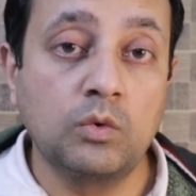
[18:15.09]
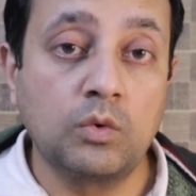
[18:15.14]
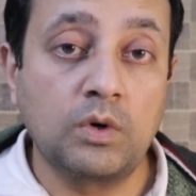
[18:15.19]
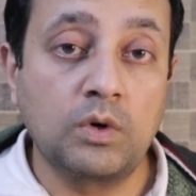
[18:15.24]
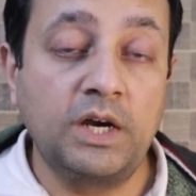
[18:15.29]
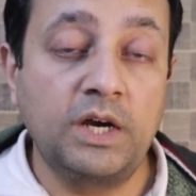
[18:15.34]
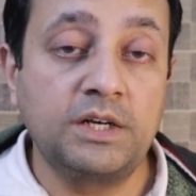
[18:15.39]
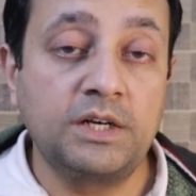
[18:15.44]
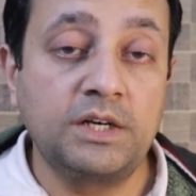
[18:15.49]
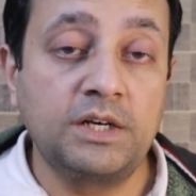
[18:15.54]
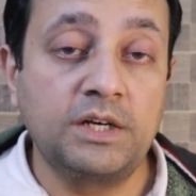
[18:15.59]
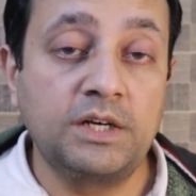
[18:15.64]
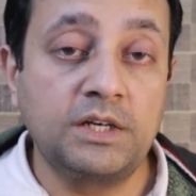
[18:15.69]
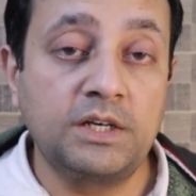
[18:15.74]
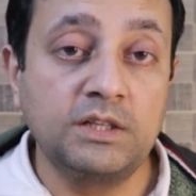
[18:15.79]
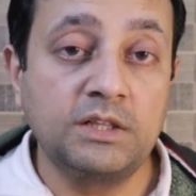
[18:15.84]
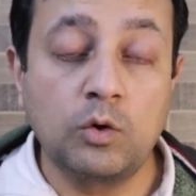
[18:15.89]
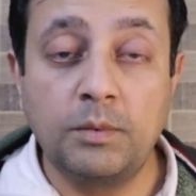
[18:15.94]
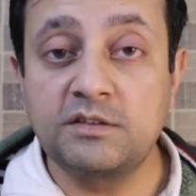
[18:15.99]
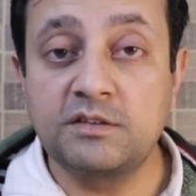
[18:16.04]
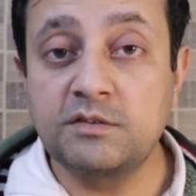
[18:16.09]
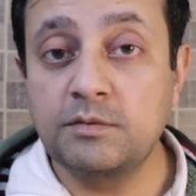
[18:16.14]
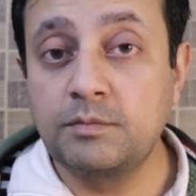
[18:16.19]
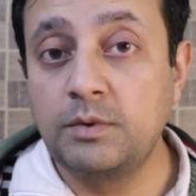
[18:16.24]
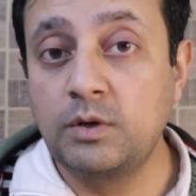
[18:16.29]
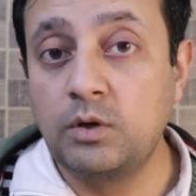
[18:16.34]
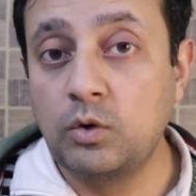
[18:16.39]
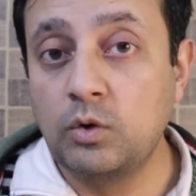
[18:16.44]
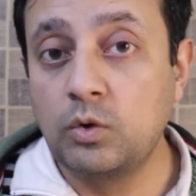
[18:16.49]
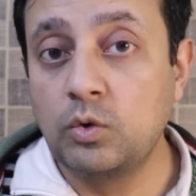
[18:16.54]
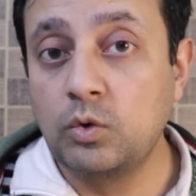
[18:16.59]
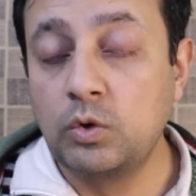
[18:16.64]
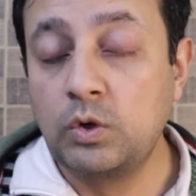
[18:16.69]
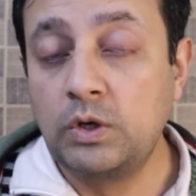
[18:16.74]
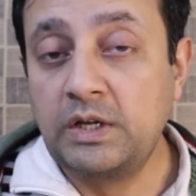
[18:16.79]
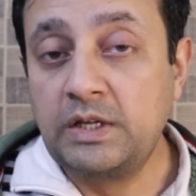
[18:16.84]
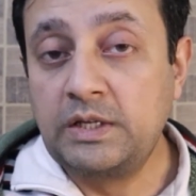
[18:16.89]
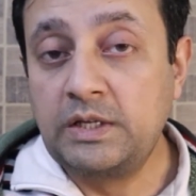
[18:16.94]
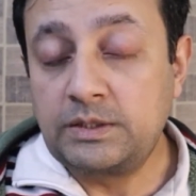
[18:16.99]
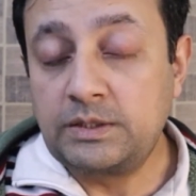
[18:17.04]
to write in the comments below
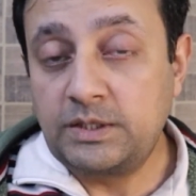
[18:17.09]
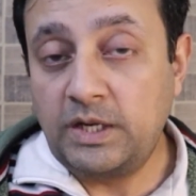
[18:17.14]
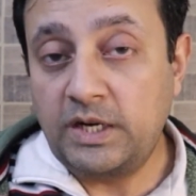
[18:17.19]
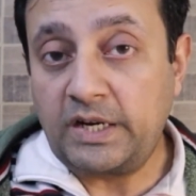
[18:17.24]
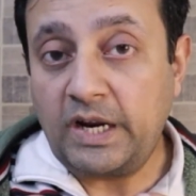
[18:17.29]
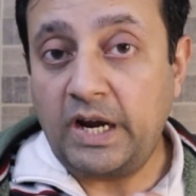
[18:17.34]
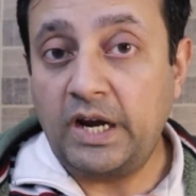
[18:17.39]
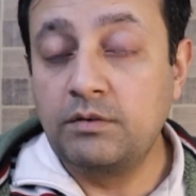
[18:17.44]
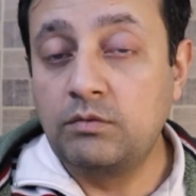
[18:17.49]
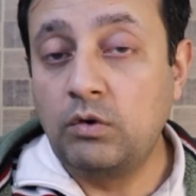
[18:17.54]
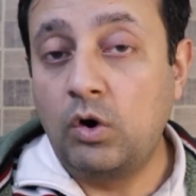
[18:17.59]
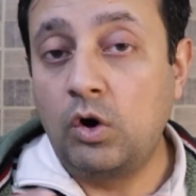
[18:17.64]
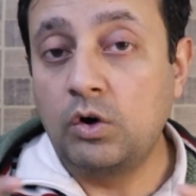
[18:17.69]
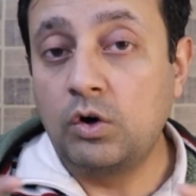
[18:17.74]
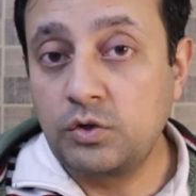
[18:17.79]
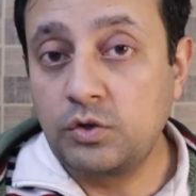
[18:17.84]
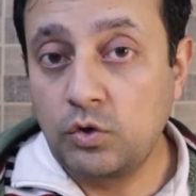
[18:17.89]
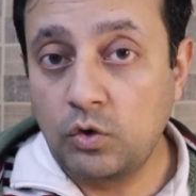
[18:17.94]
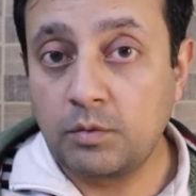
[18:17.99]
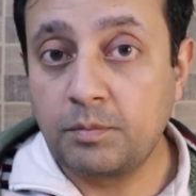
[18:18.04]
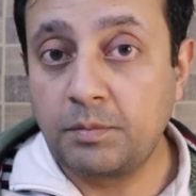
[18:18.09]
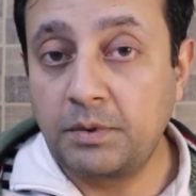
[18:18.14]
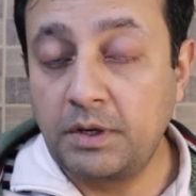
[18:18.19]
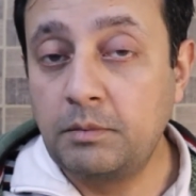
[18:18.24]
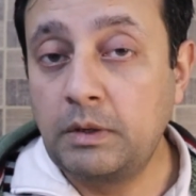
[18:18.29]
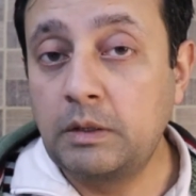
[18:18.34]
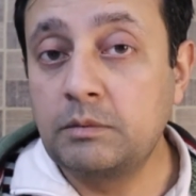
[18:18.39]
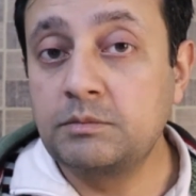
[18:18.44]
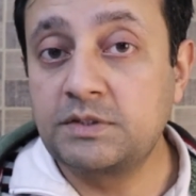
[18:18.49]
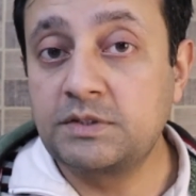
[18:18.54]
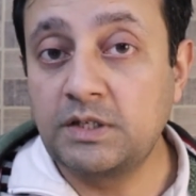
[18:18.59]
that I want your premium